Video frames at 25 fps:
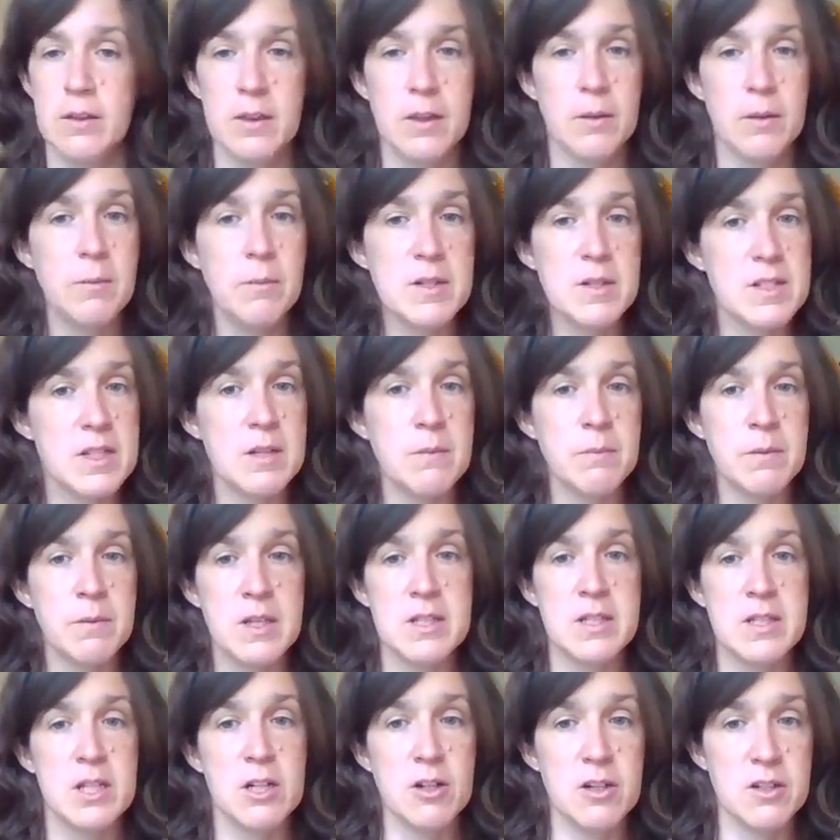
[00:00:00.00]
The missing
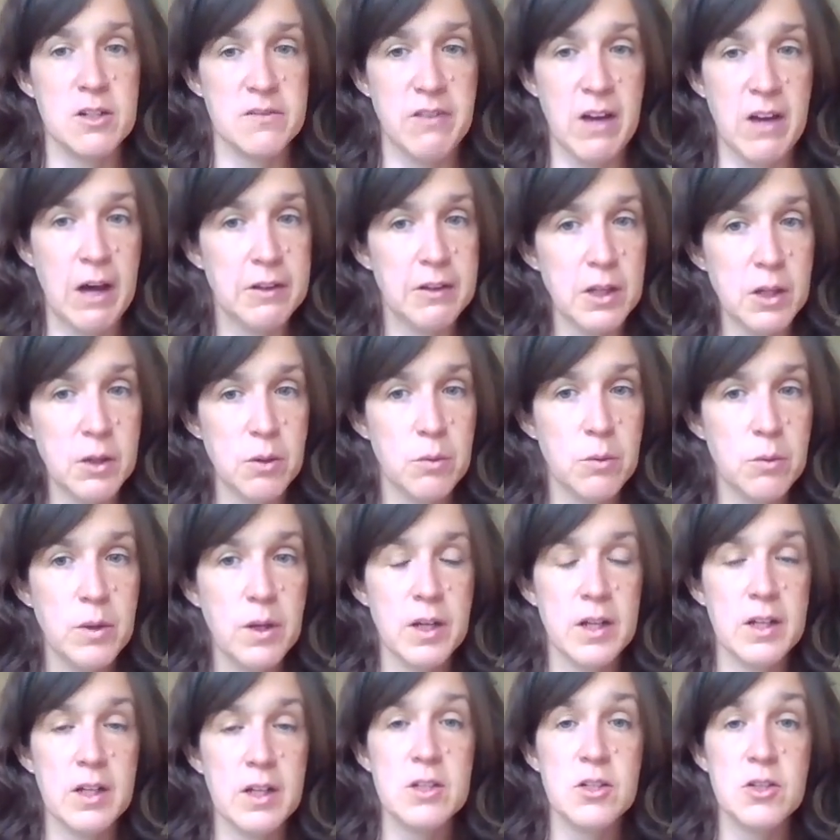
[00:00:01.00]
piece here is value.
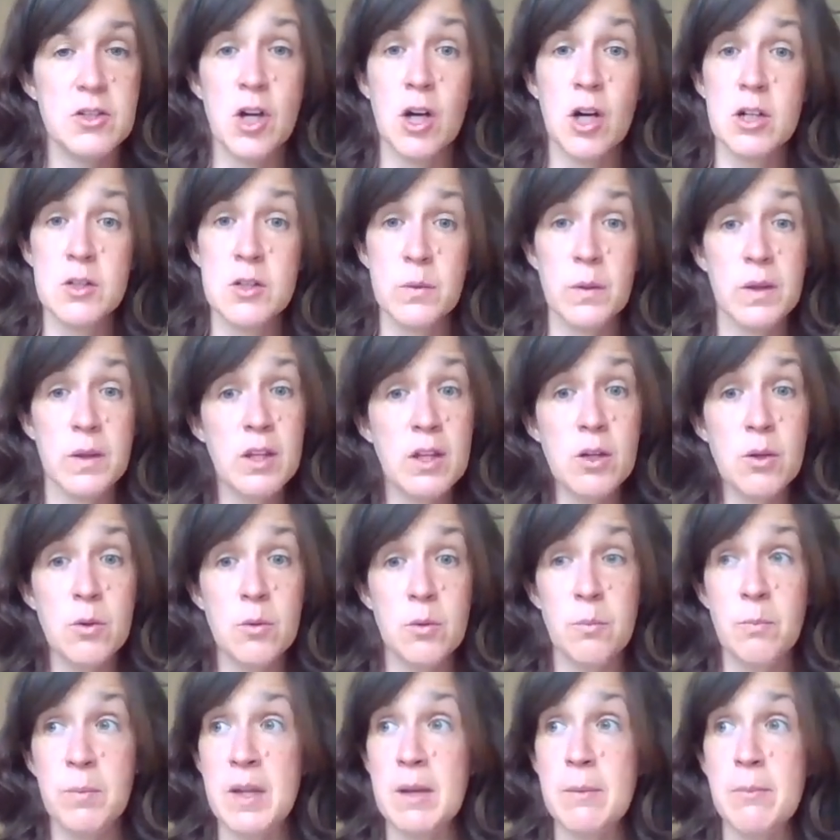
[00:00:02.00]
And it starts with
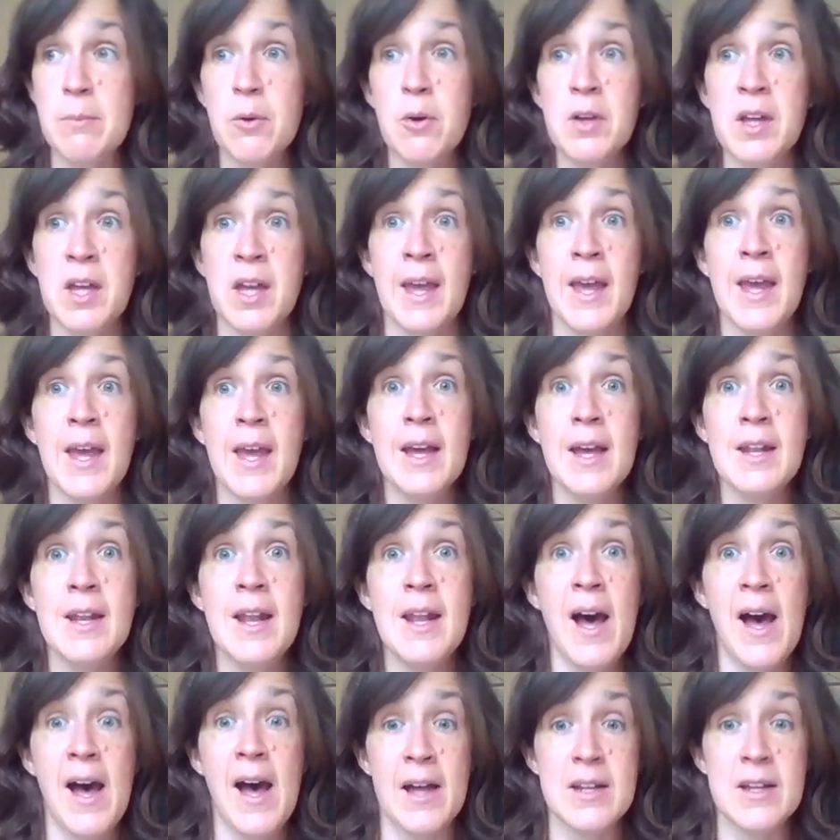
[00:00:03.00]
you. People
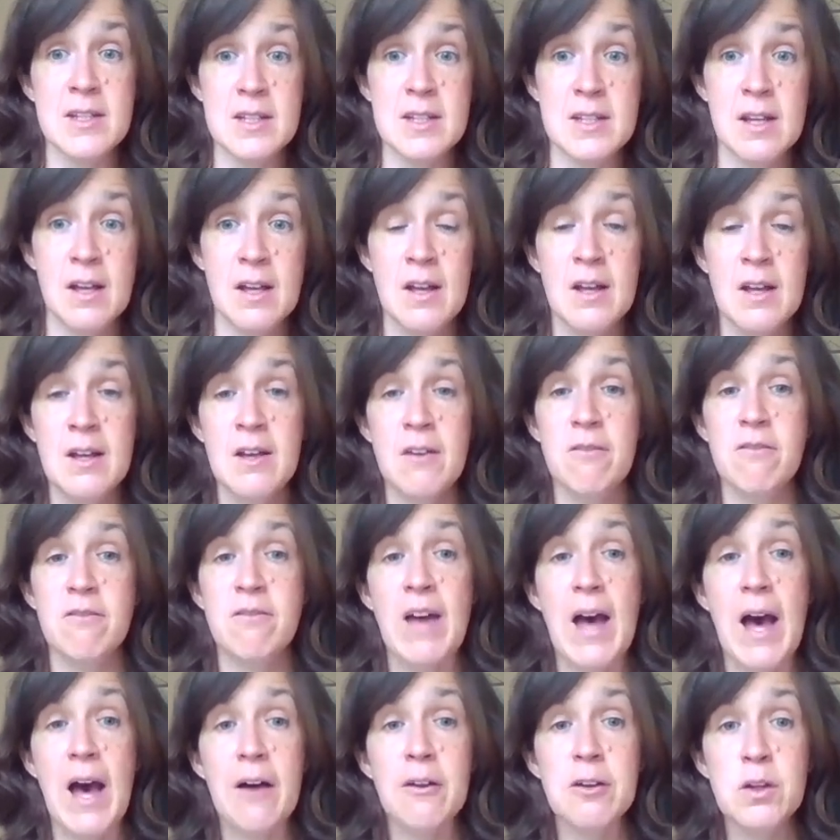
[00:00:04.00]
cannot
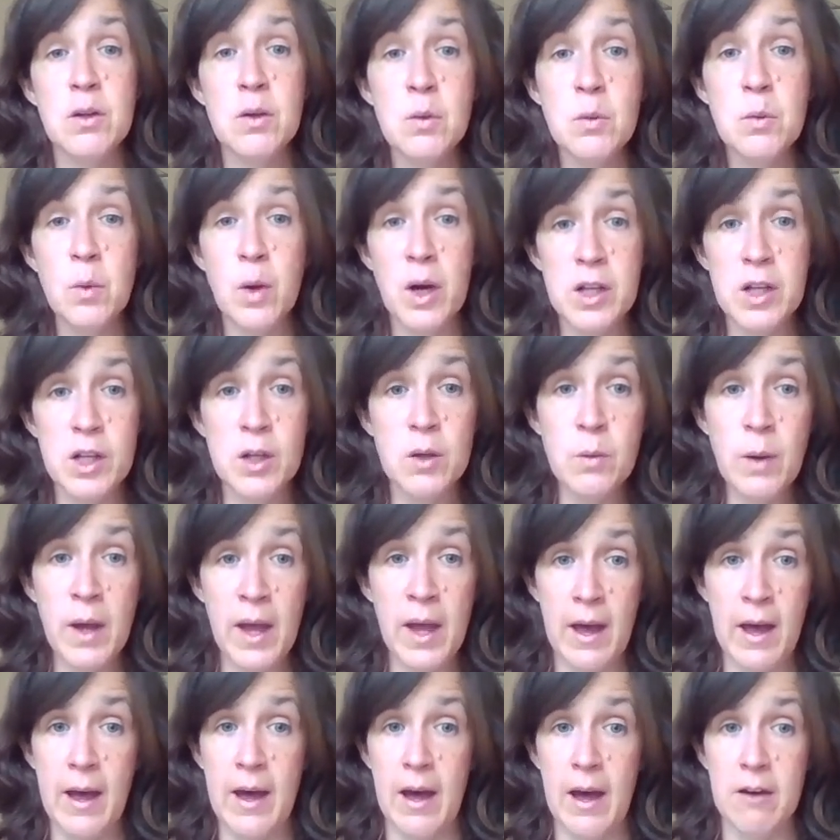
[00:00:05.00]
value what you
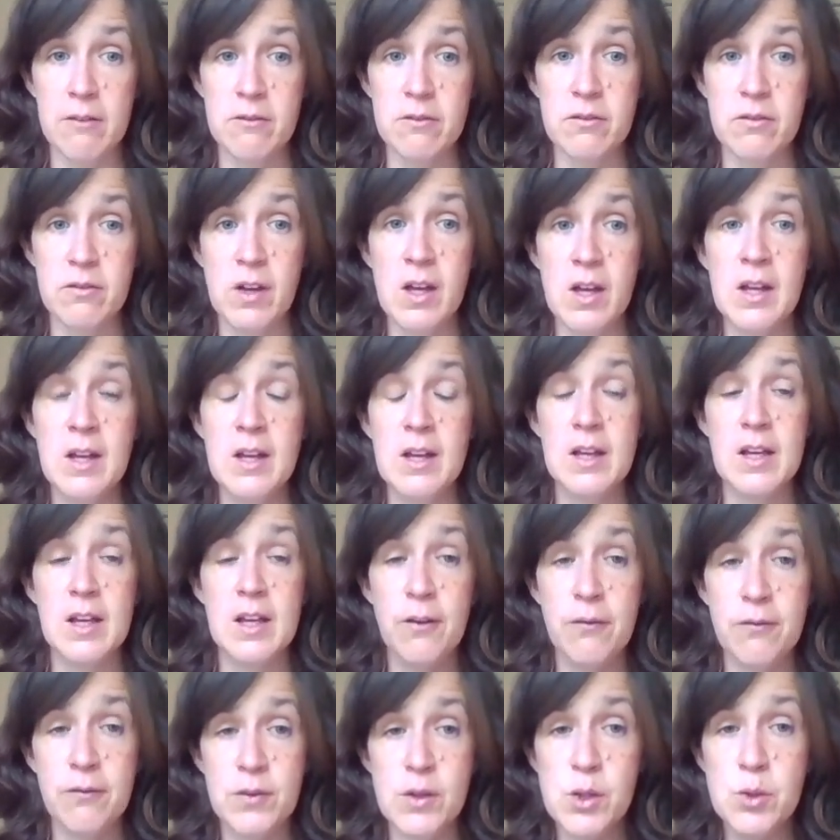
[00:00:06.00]
have
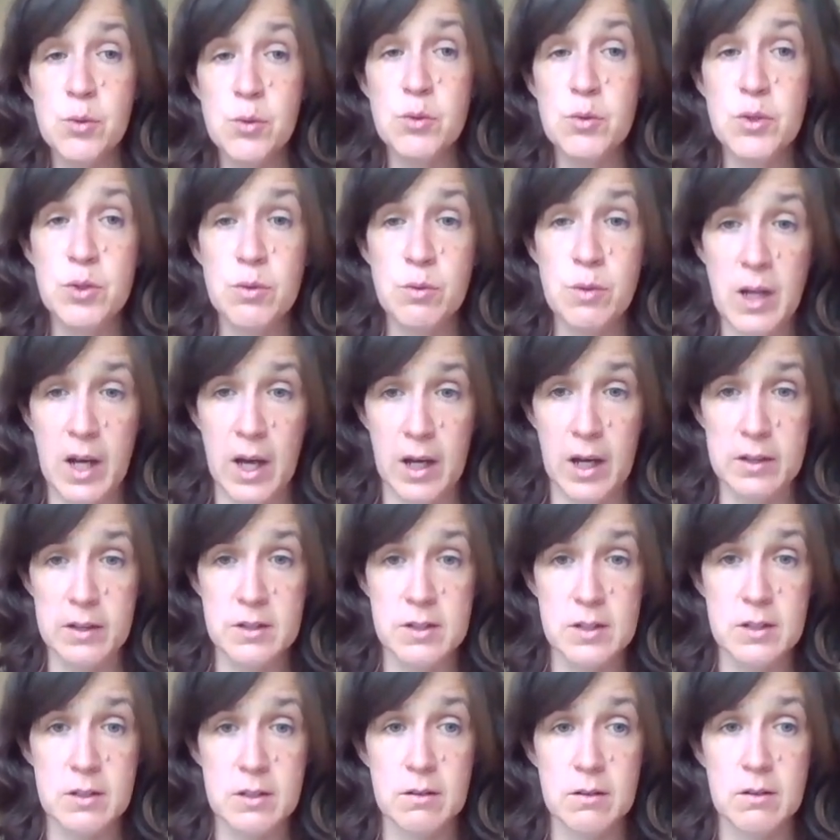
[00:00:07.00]
if you do
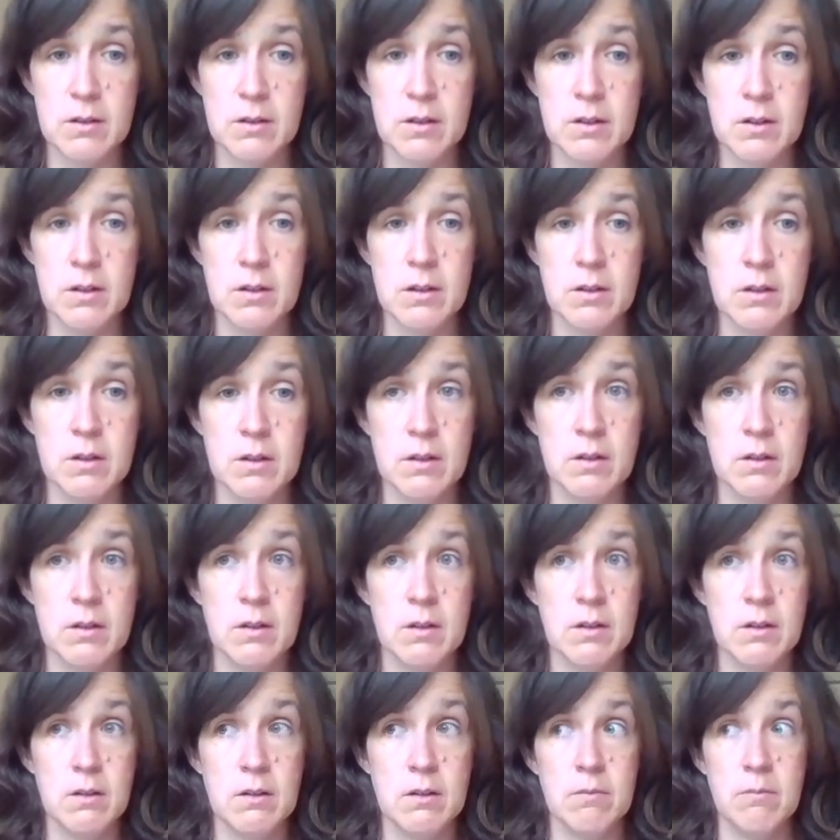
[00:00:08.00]
not.
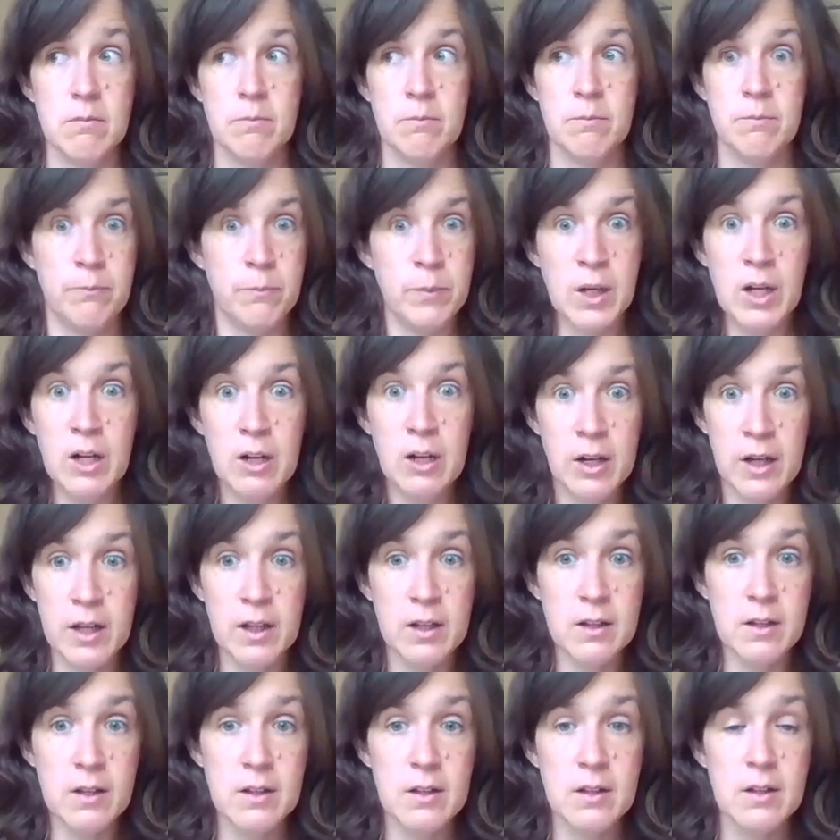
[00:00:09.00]

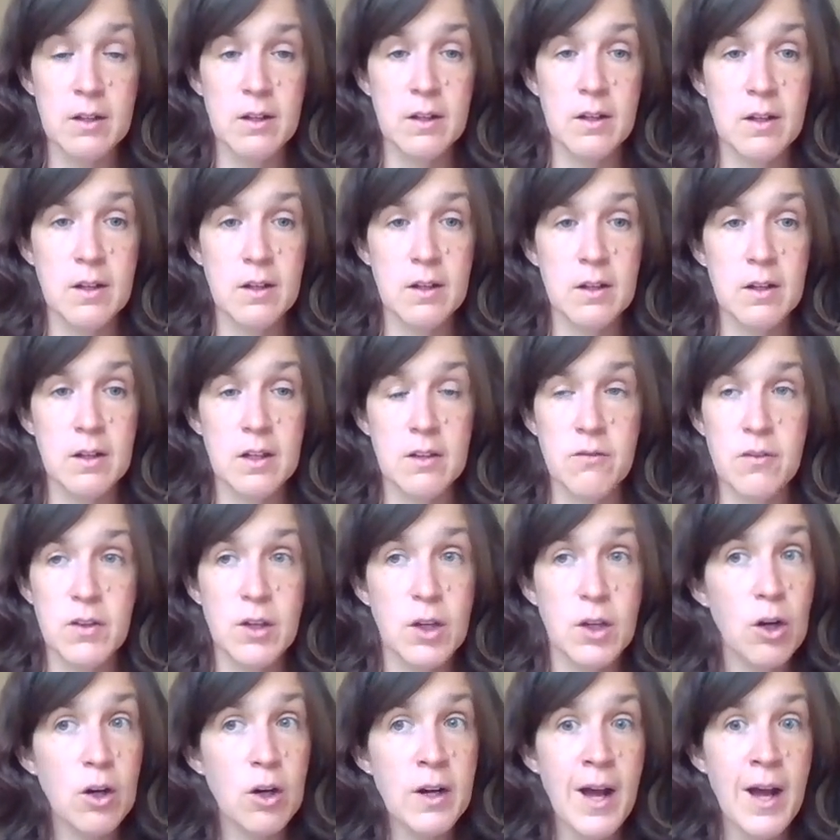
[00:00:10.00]
Period. If
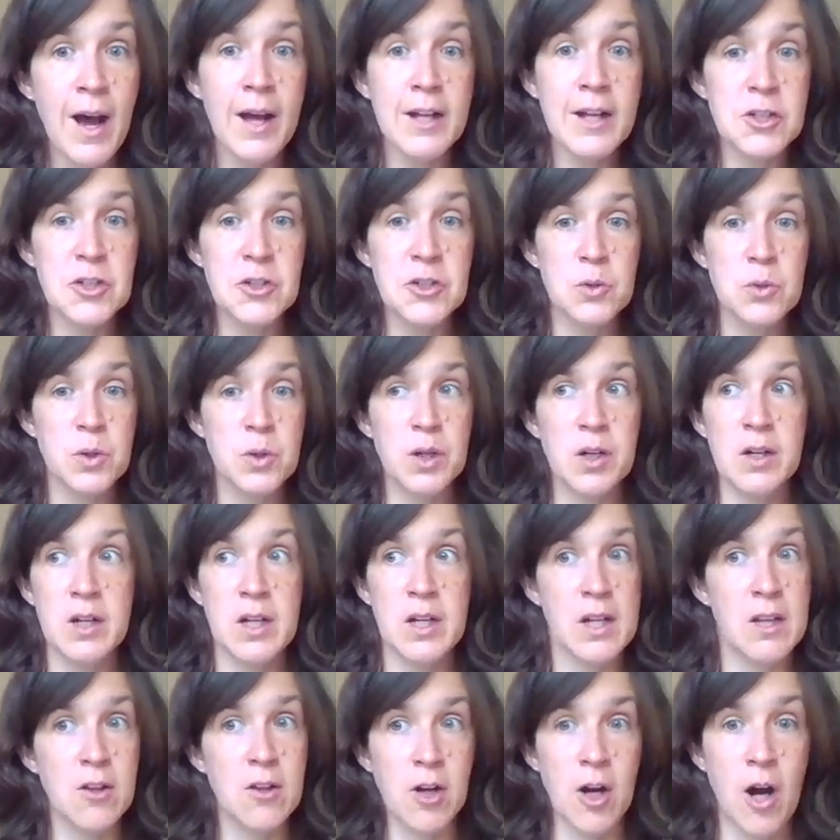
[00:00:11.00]
you're not sure,
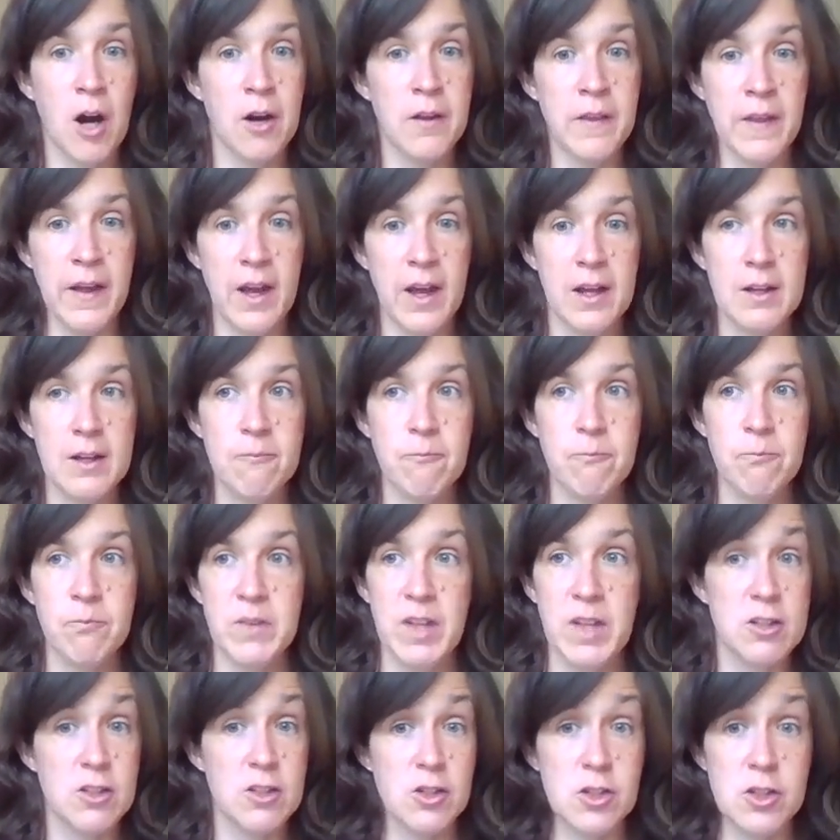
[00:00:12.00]
neither are they.
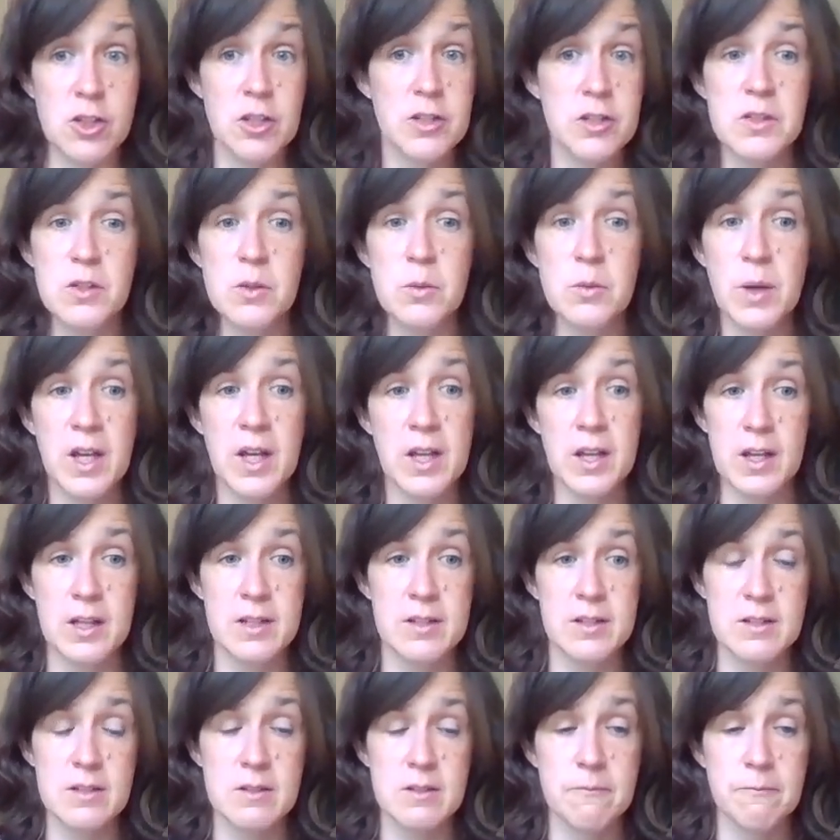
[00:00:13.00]
That's just the way it
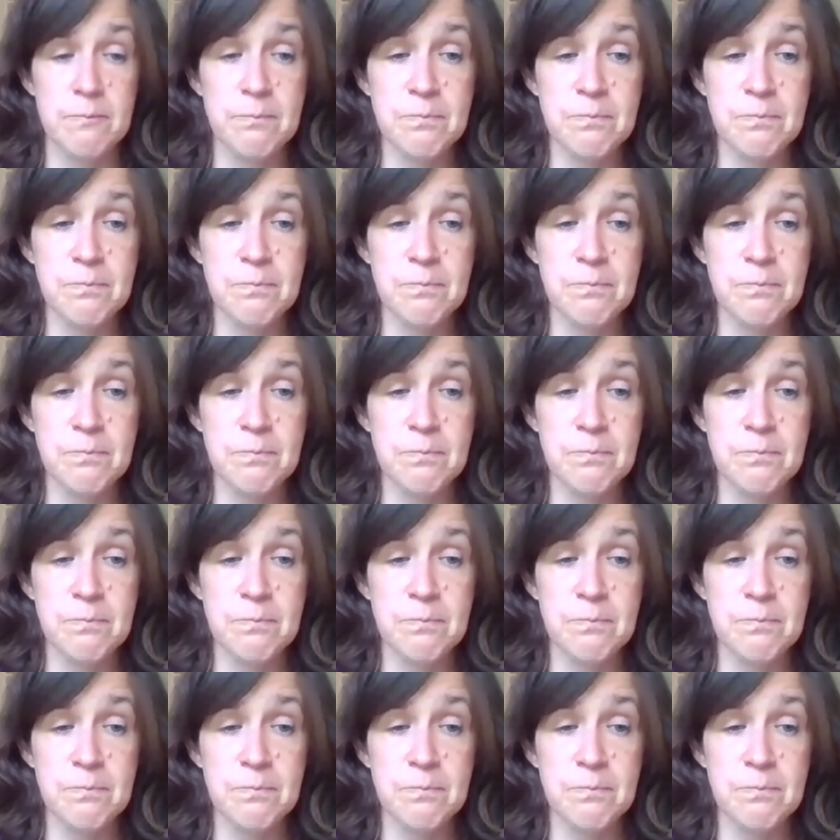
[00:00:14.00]
is.